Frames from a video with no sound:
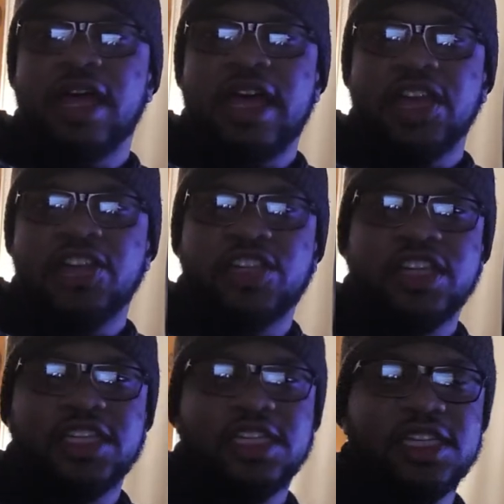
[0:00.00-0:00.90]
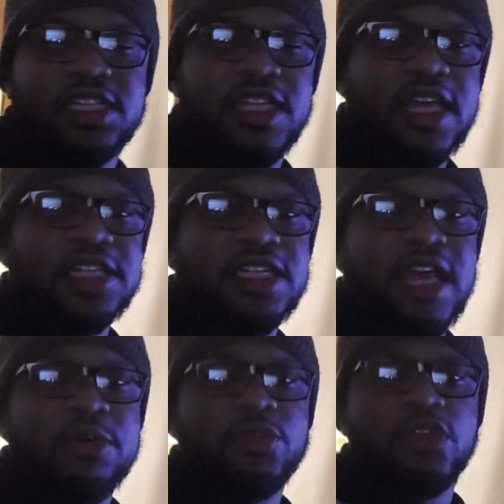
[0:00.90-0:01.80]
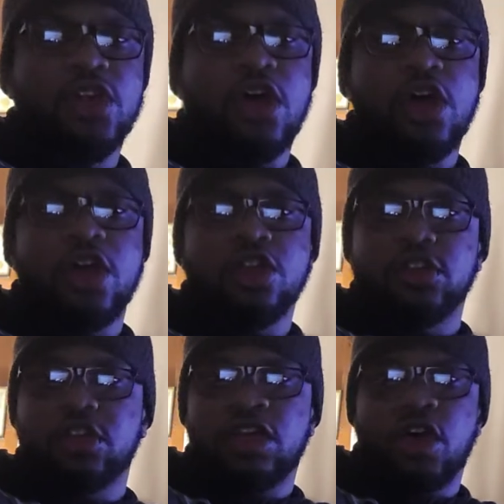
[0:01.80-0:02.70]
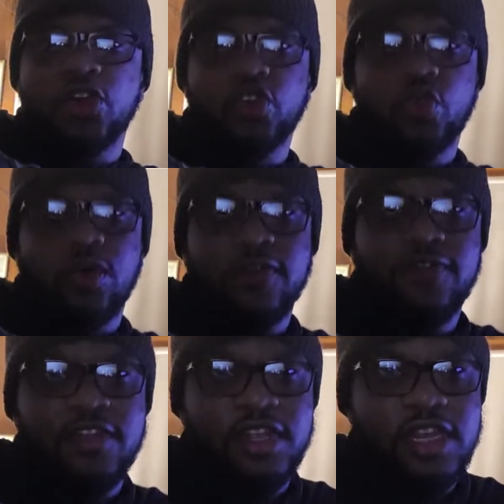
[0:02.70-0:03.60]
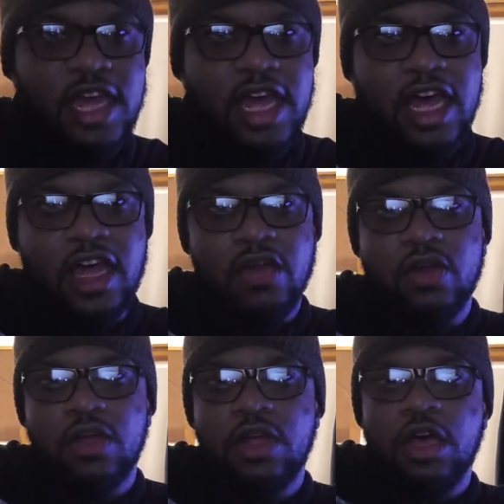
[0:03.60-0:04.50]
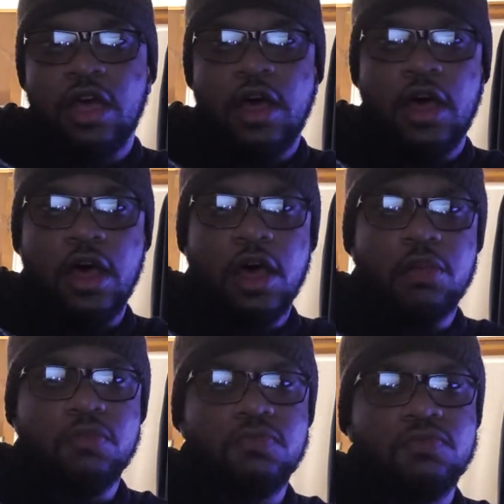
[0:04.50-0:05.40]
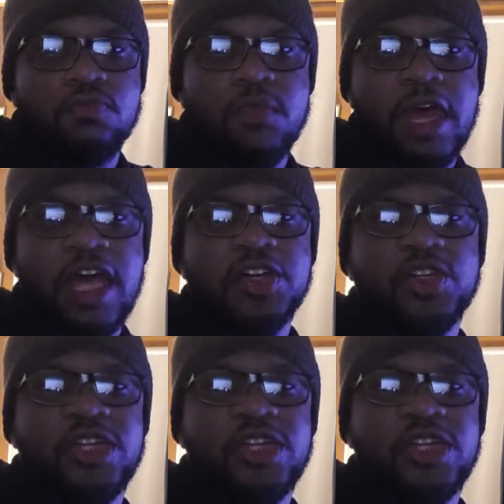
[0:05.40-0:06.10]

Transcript: HD 60S capture card, cost you 159. Um, Acer